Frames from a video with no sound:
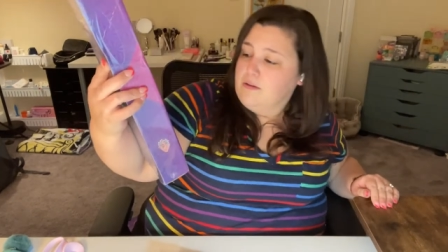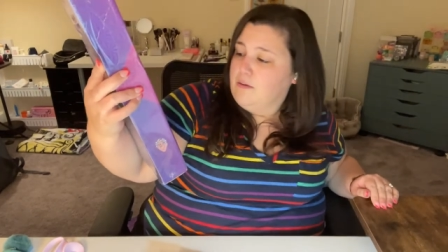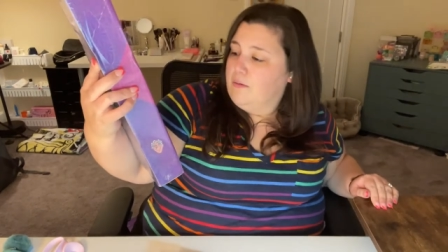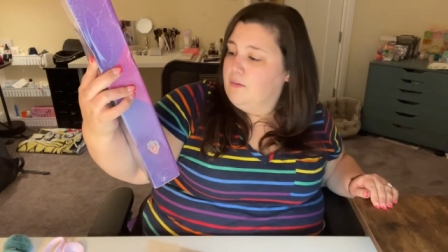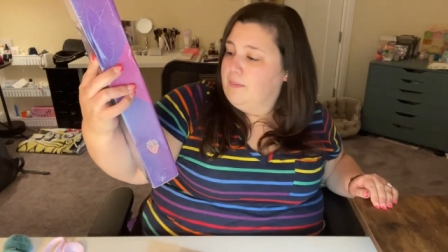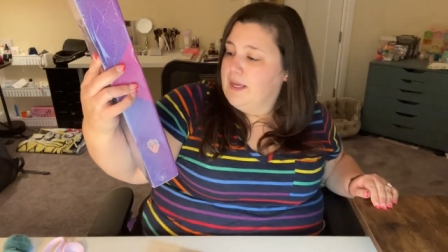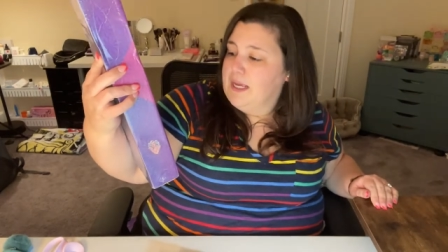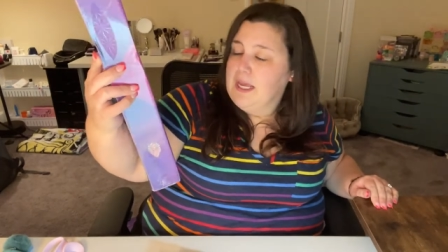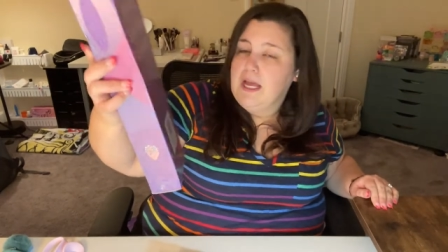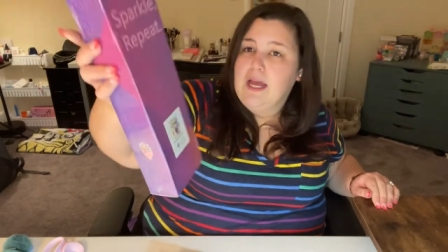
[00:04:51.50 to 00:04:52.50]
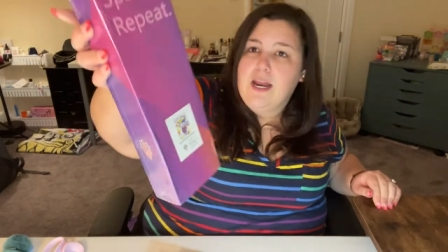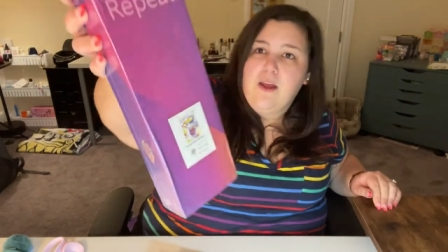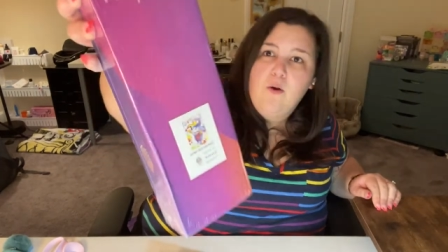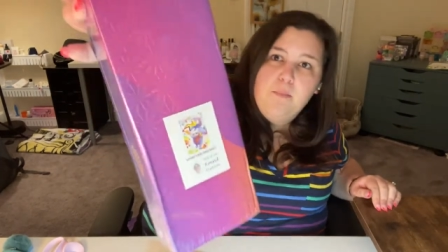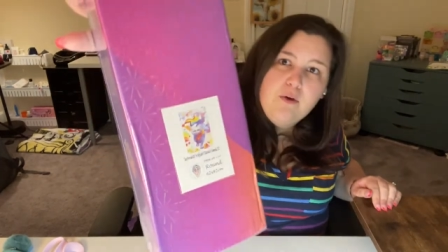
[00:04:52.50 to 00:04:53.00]
Oh my God. I
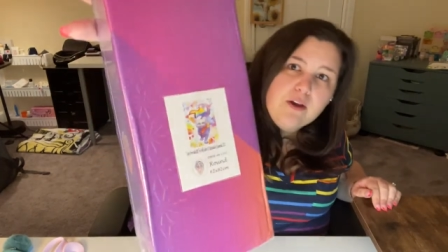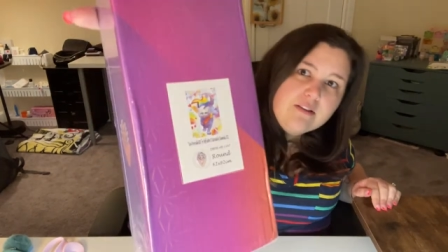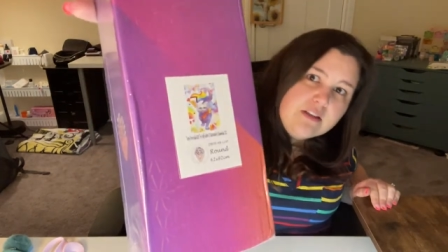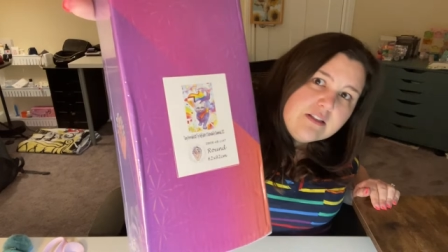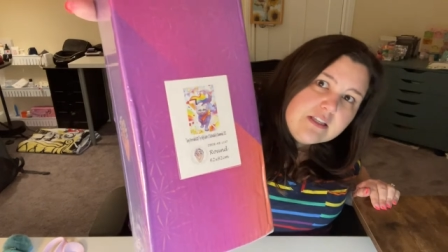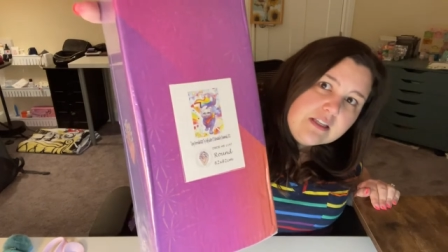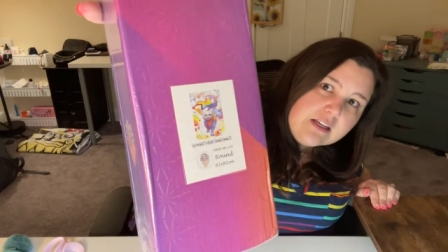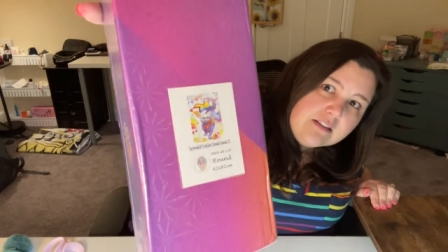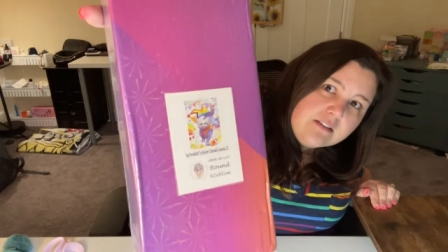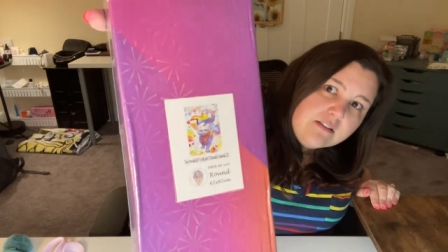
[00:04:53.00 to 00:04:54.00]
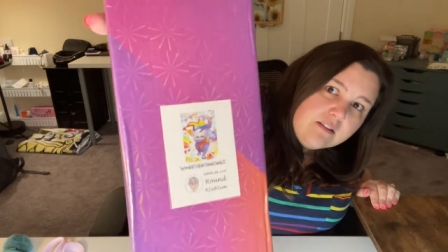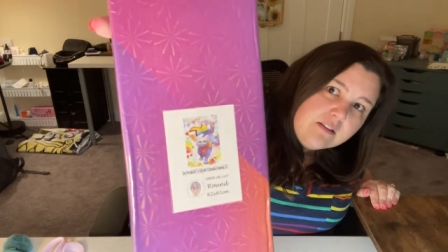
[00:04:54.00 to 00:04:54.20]
hope you guys can see this.